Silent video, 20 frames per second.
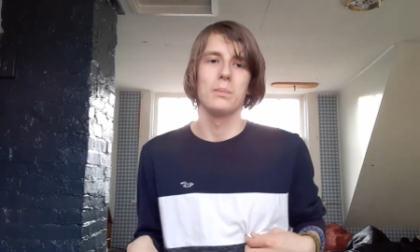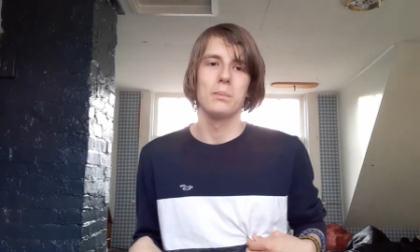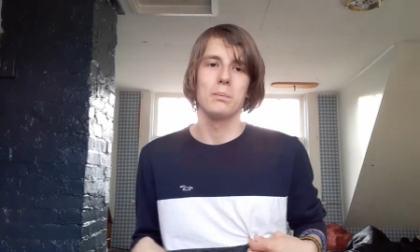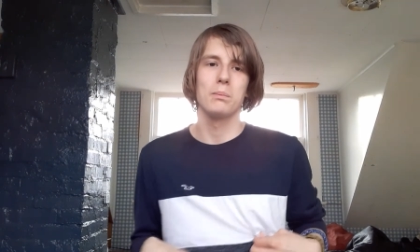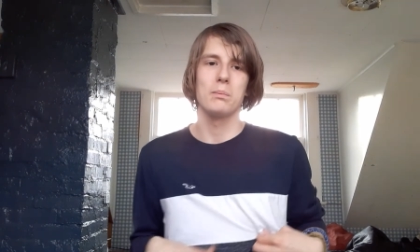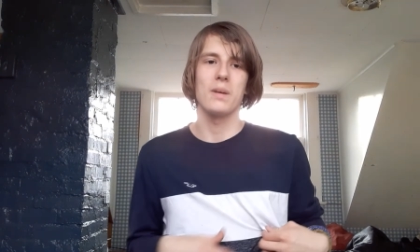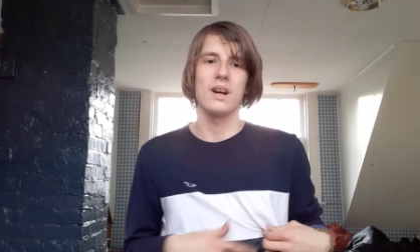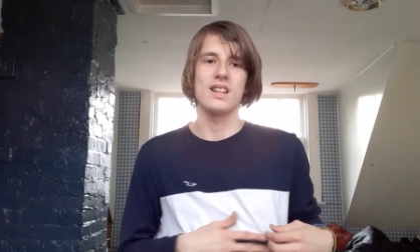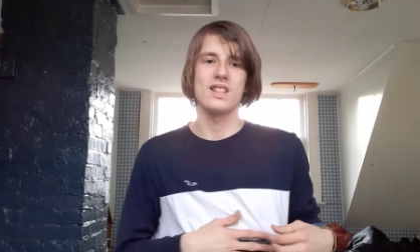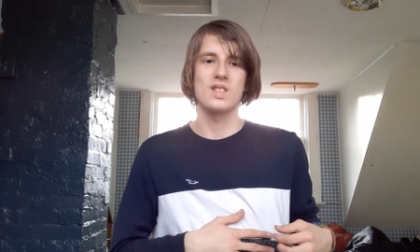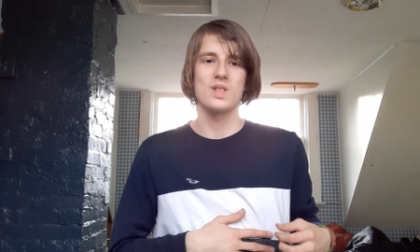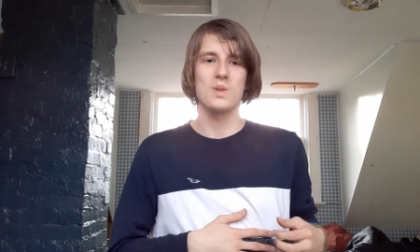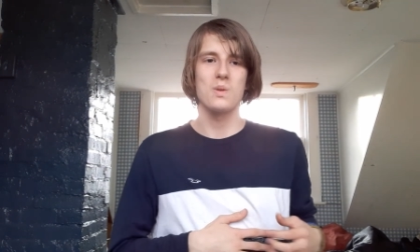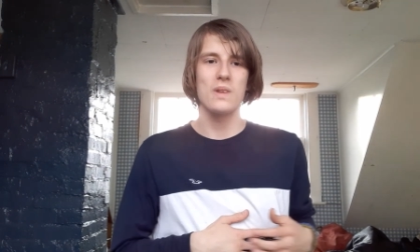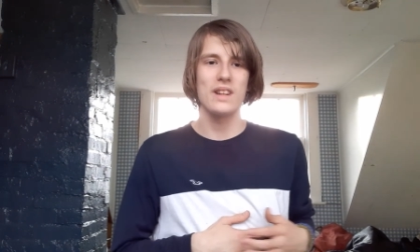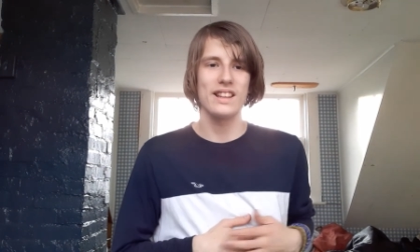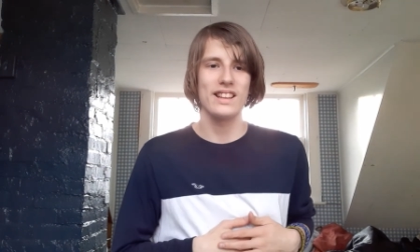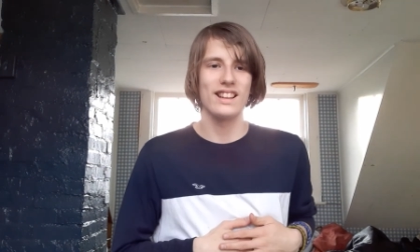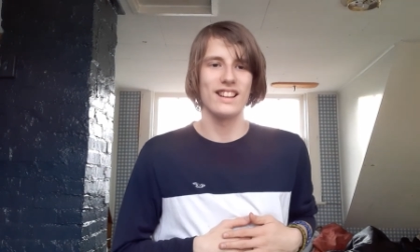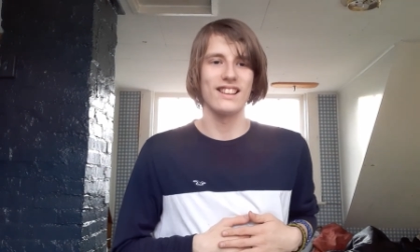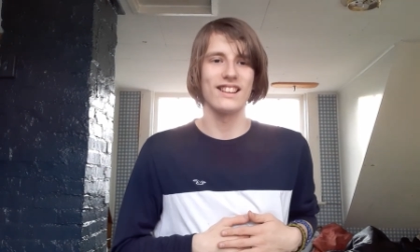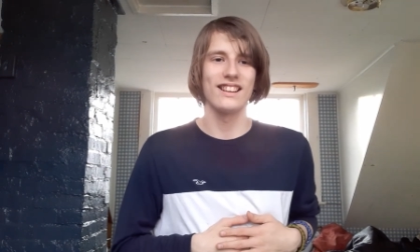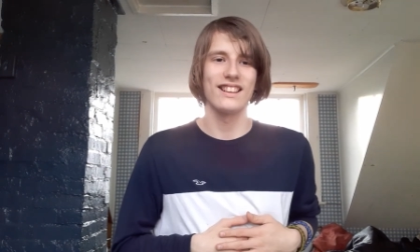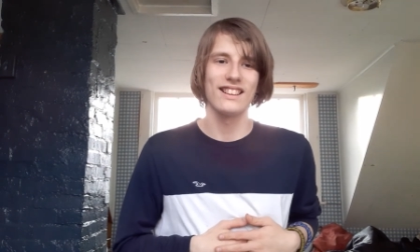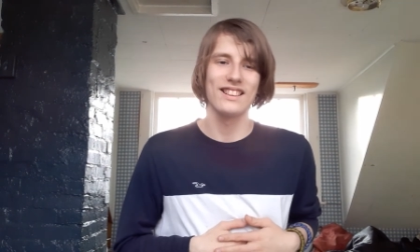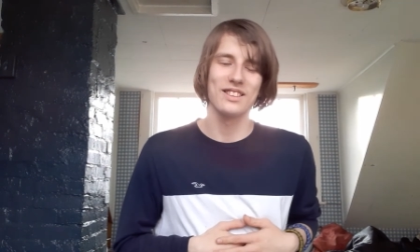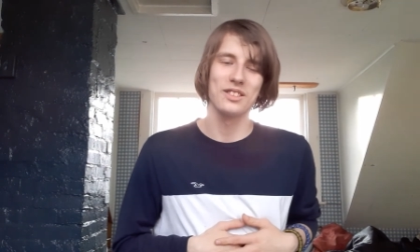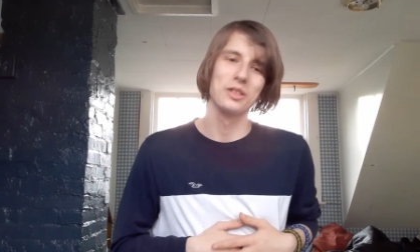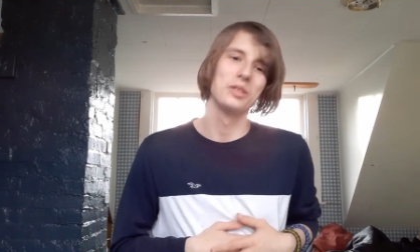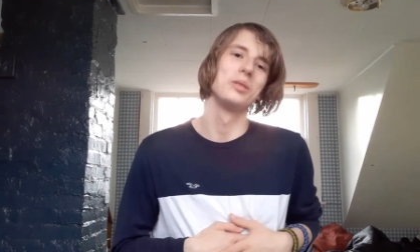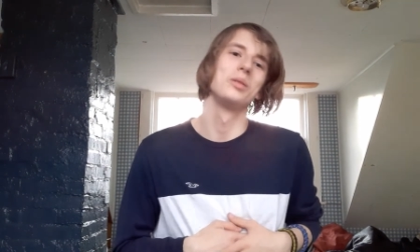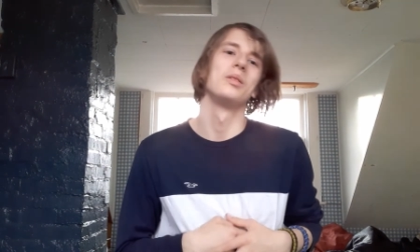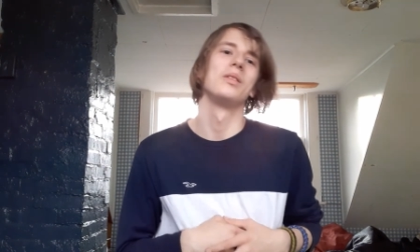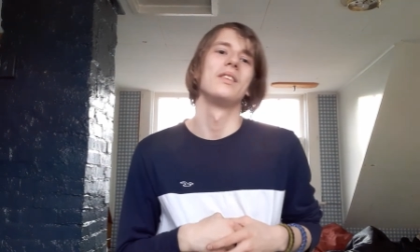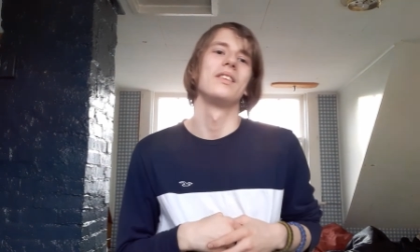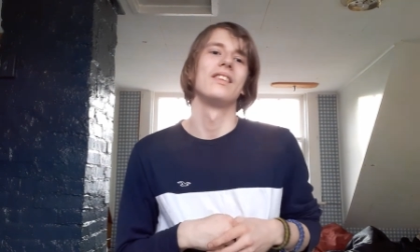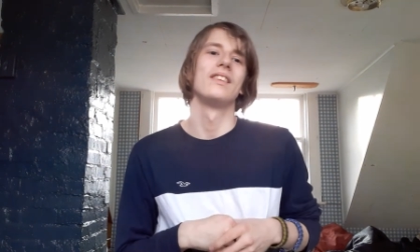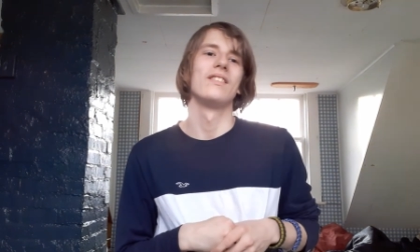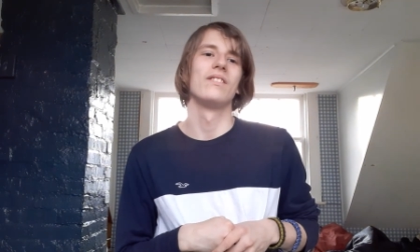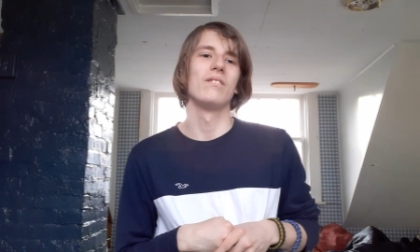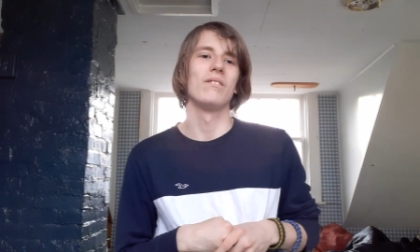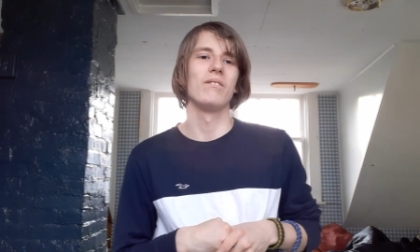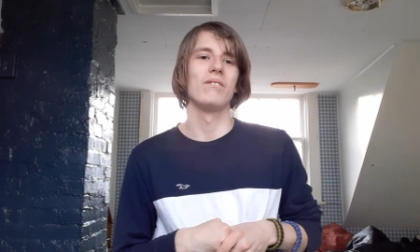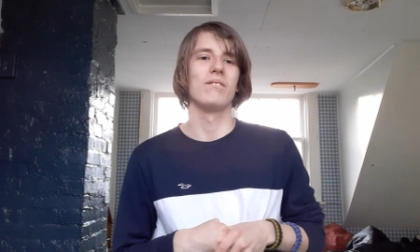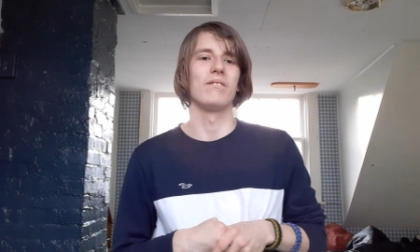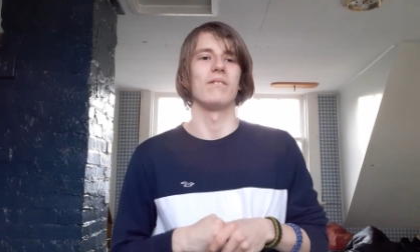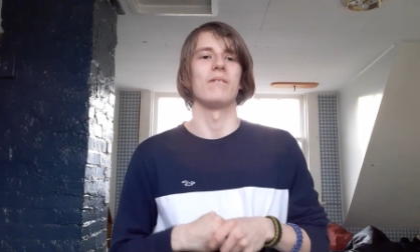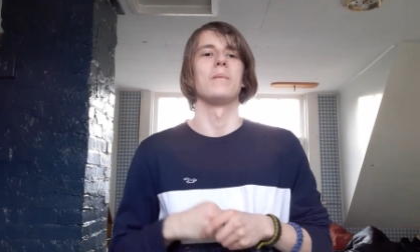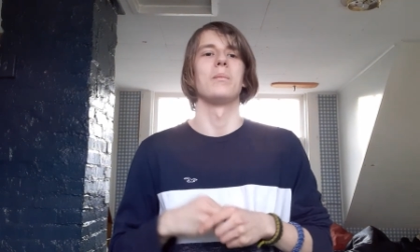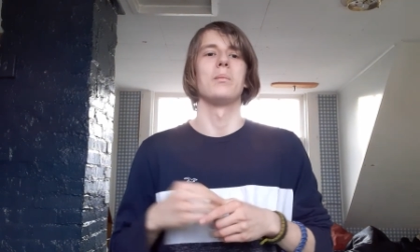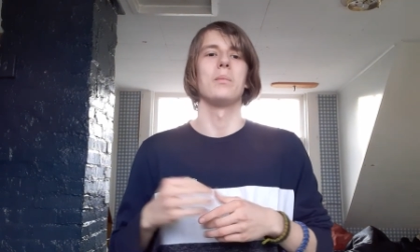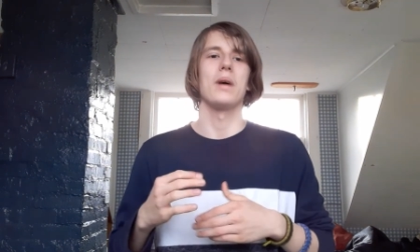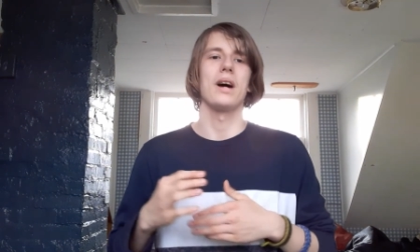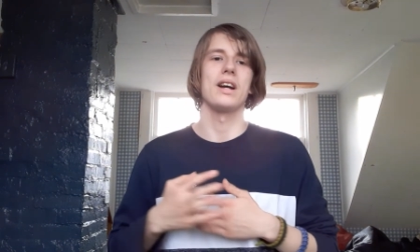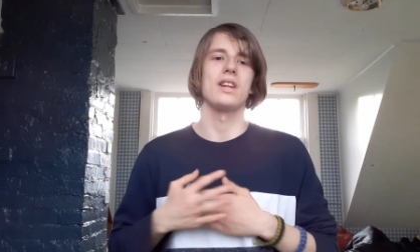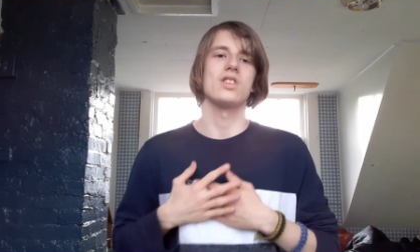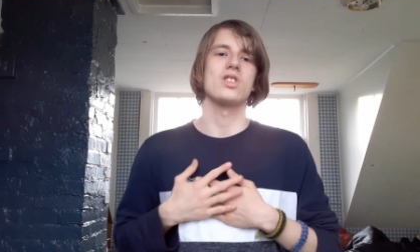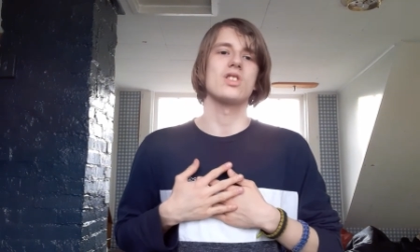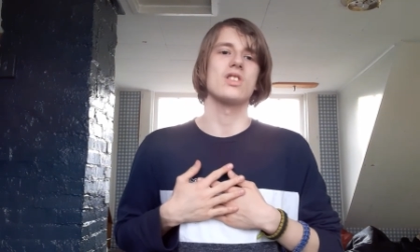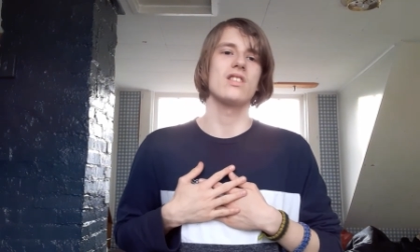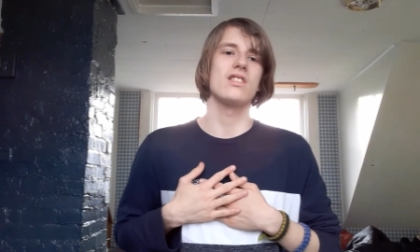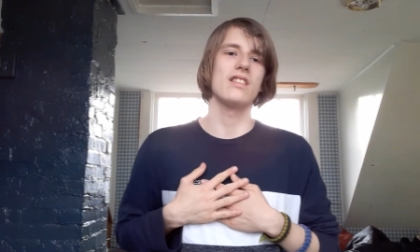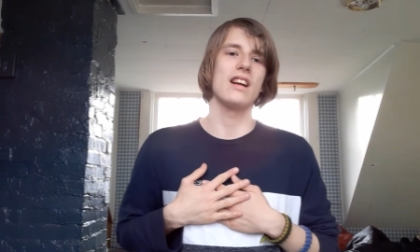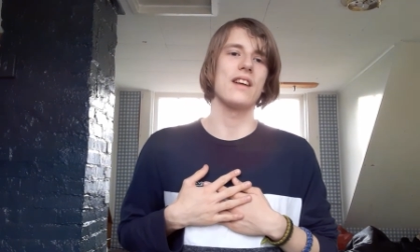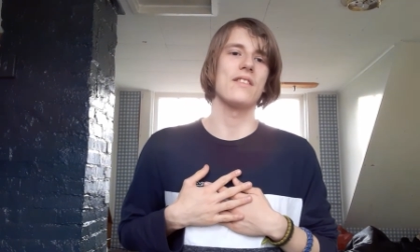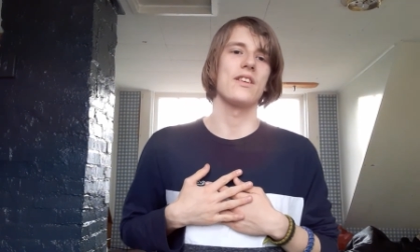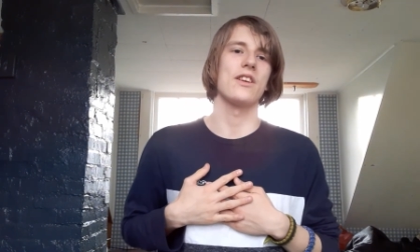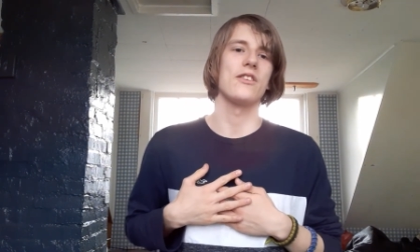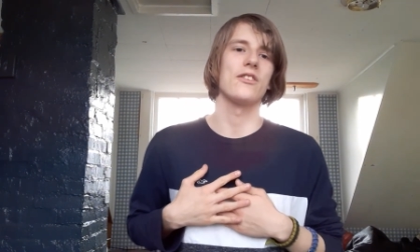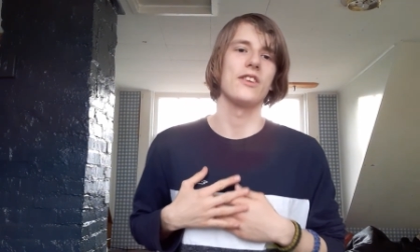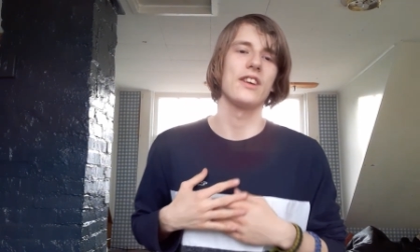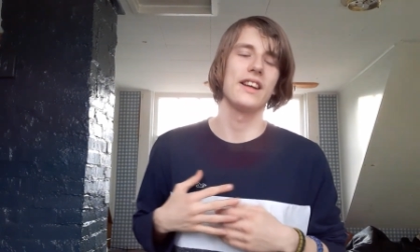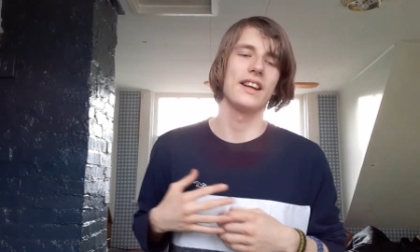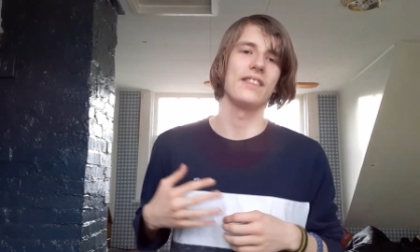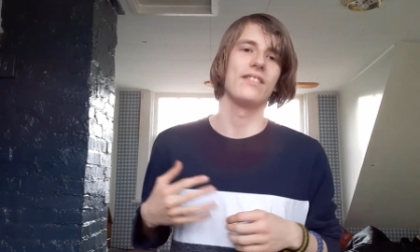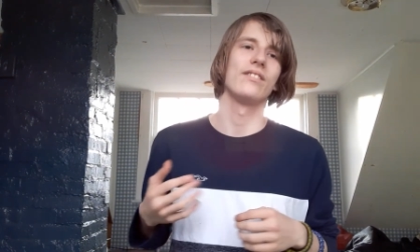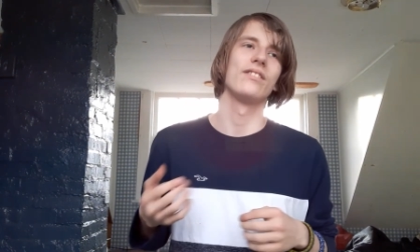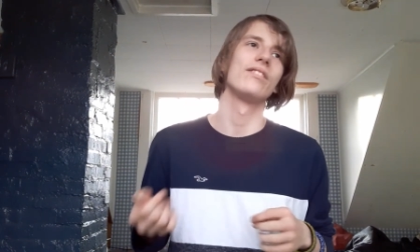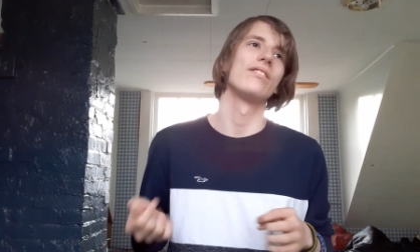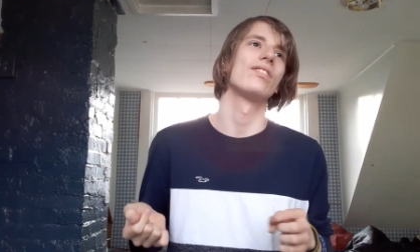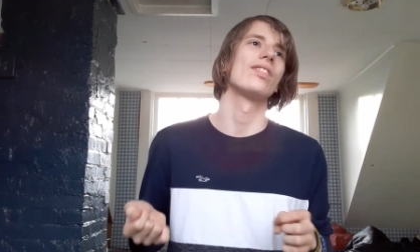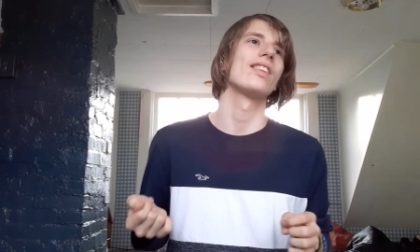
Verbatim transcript: my sweetheart, my true everything.